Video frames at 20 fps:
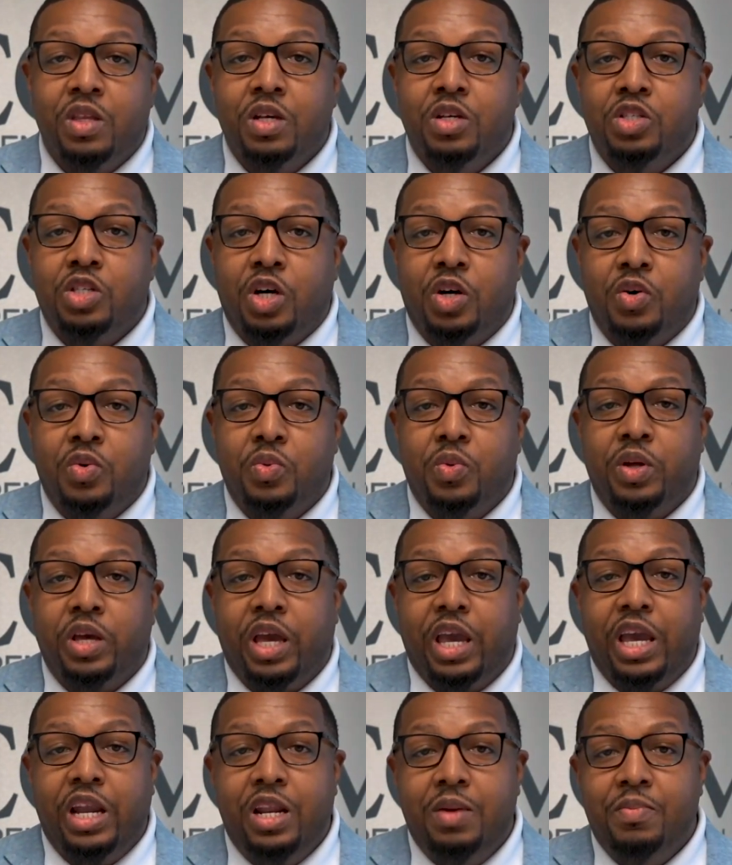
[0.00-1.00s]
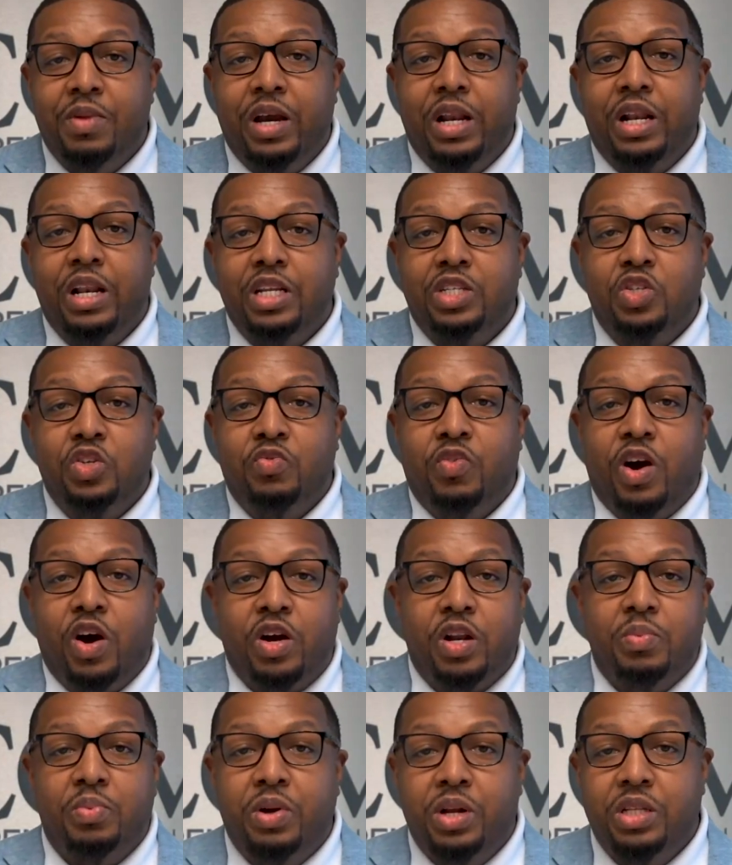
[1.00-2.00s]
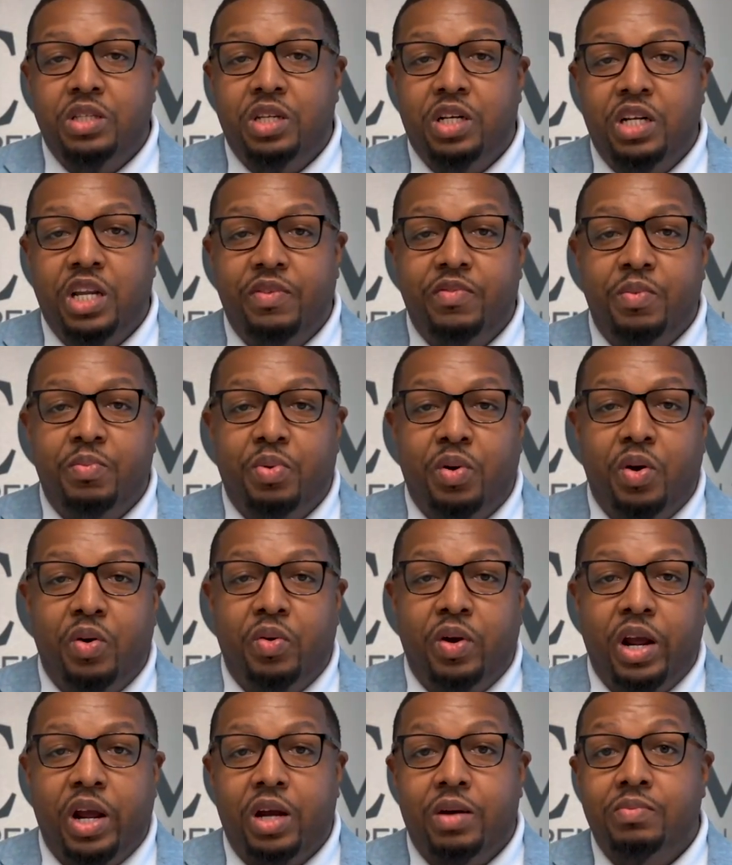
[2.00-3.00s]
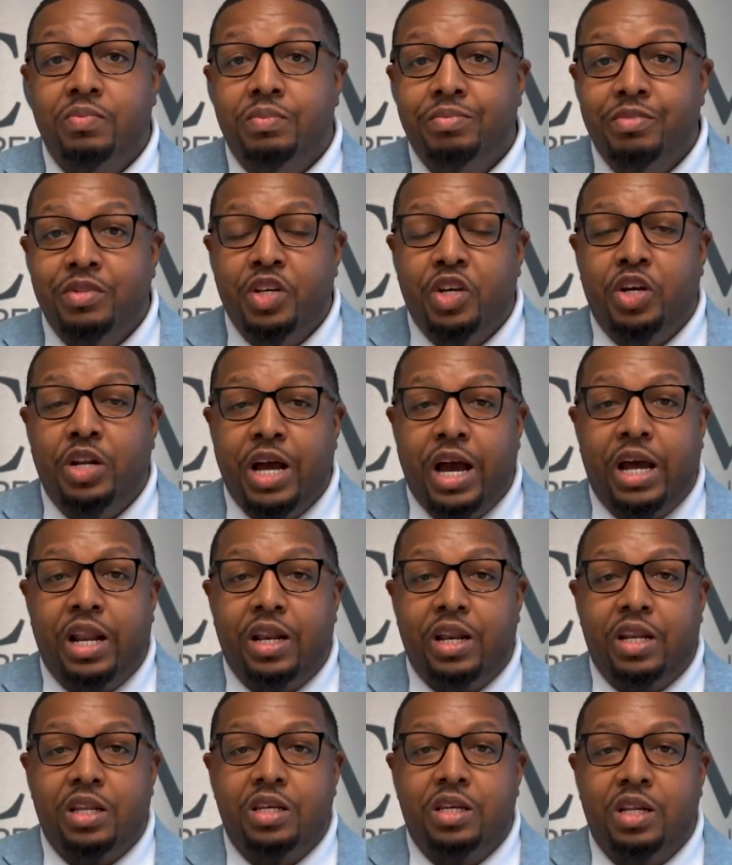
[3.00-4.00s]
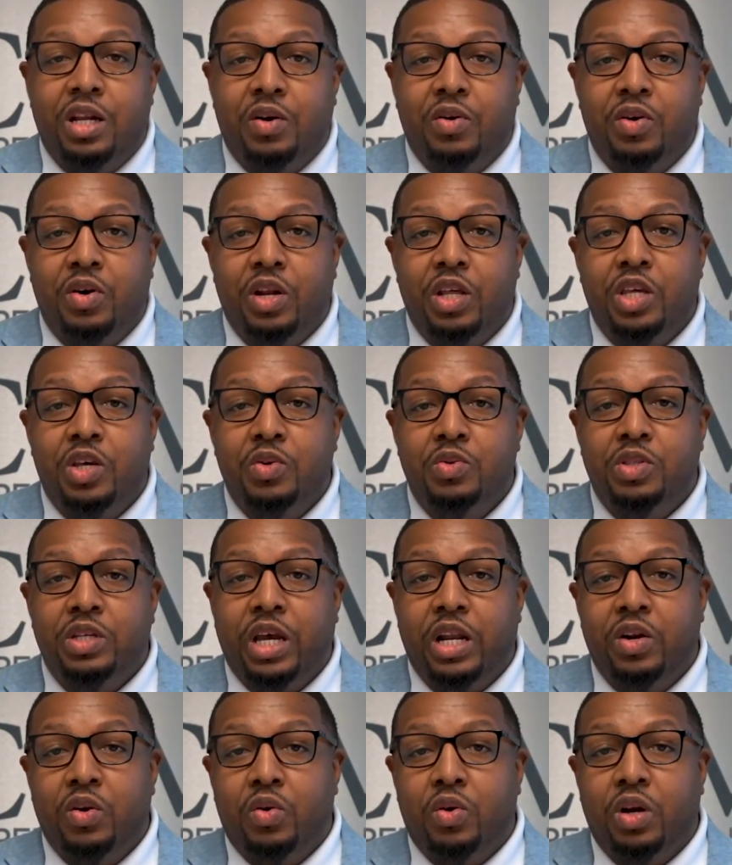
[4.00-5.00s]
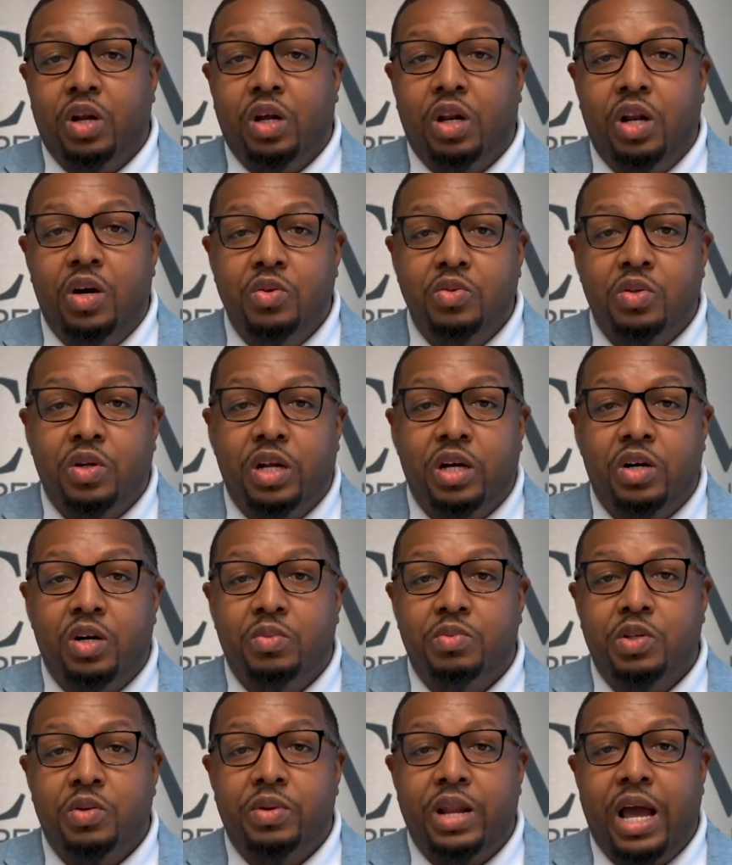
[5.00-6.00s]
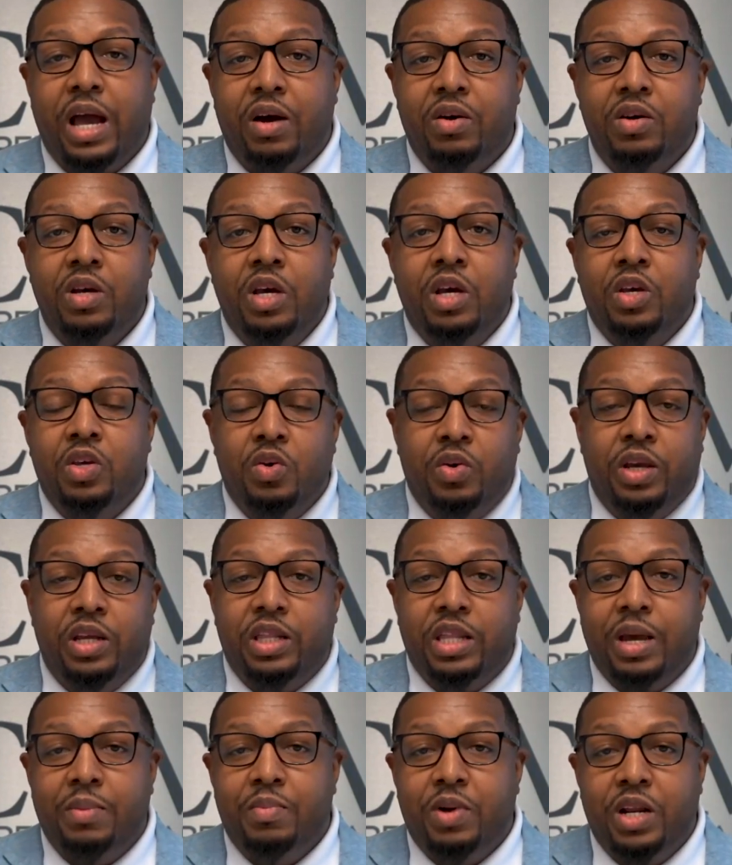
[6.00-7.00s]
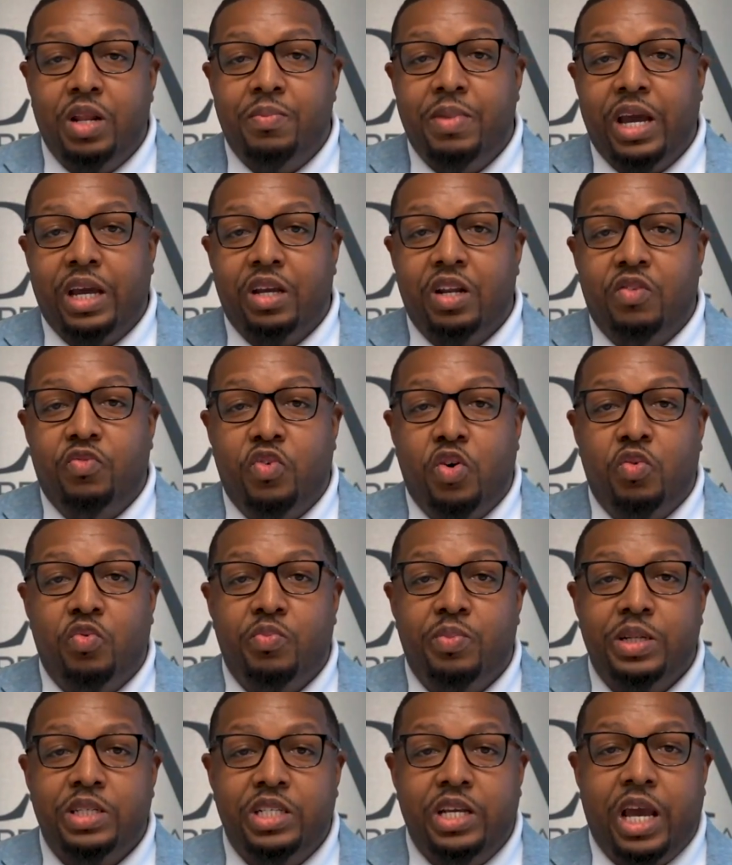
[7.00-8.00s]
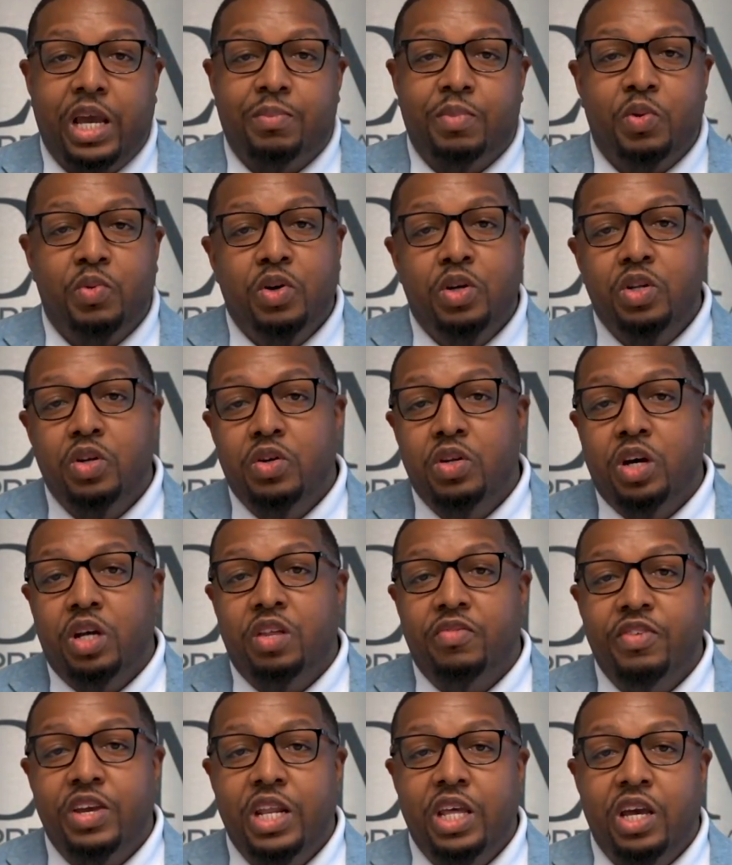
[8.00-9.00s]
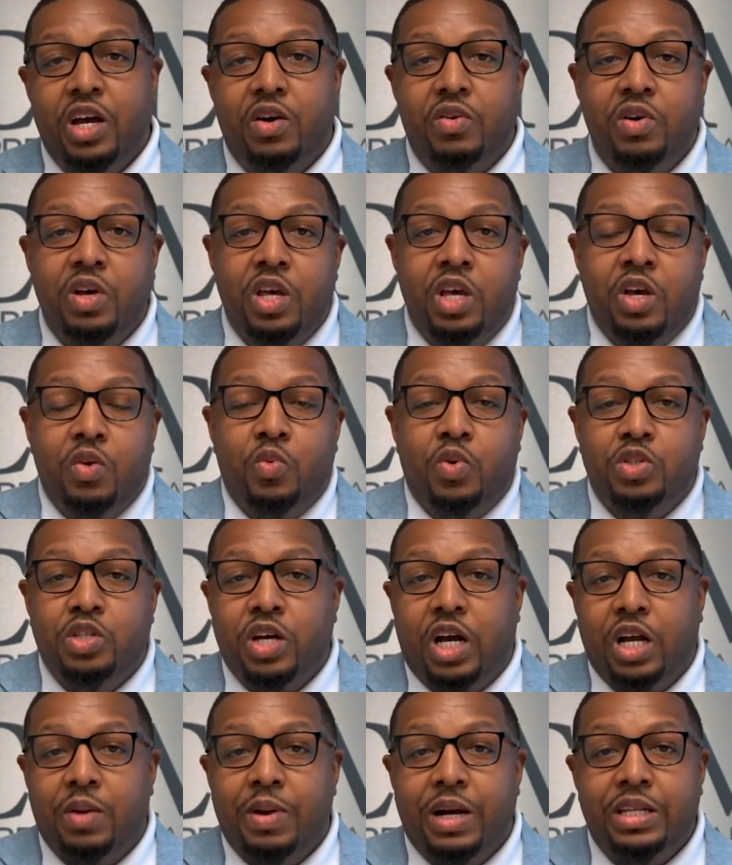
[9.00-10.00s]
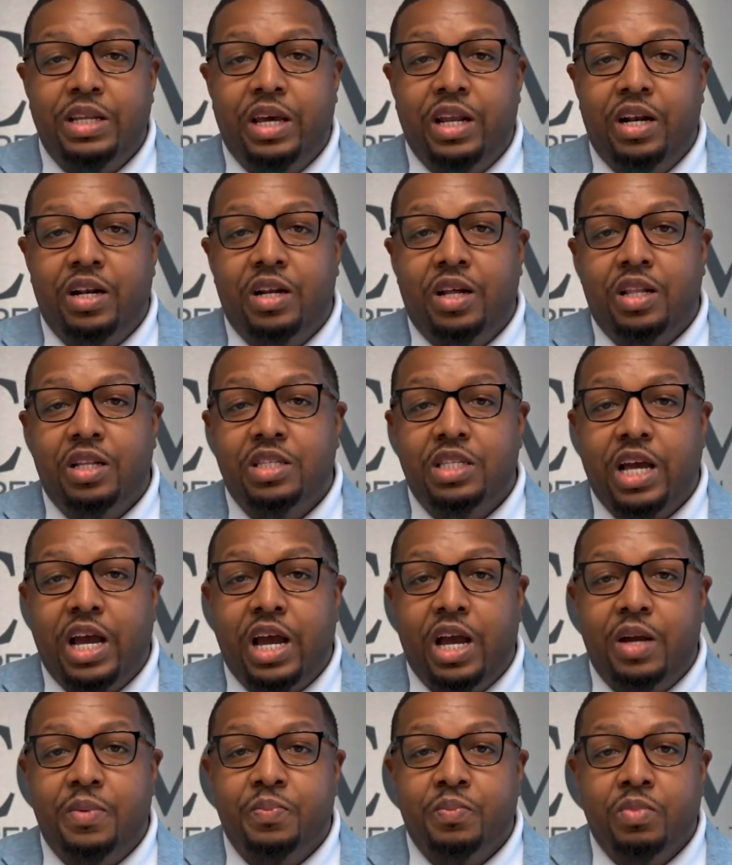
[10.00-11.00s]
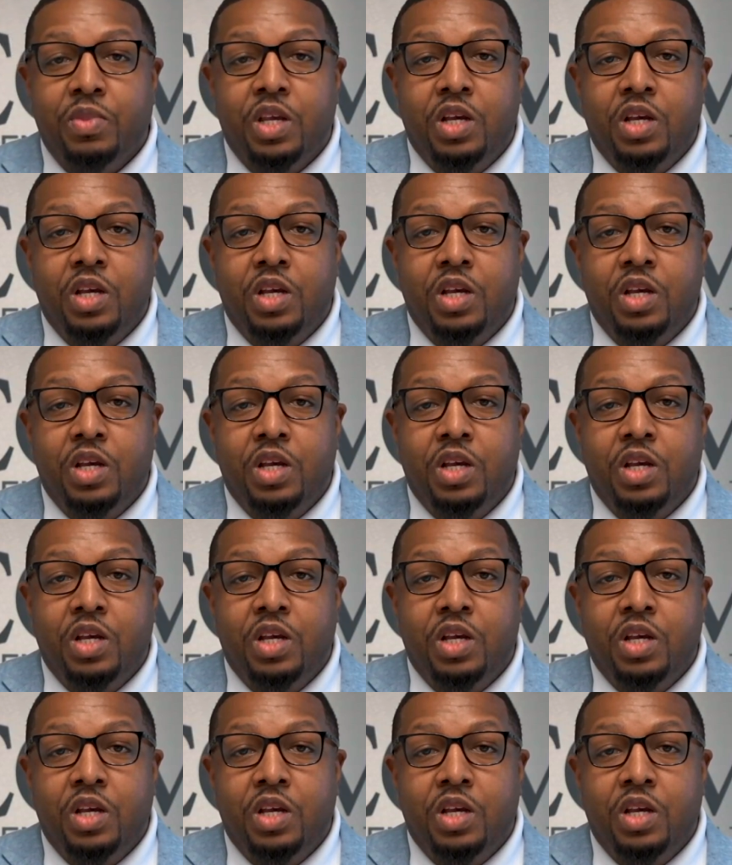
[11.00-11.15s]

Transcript: So any money that you've already put into the Divvy program, you're not, you know, going to use that in order to close on the home. So now you'll get that money back in the form of a check. But we'll do another video. We'll talk about that another time.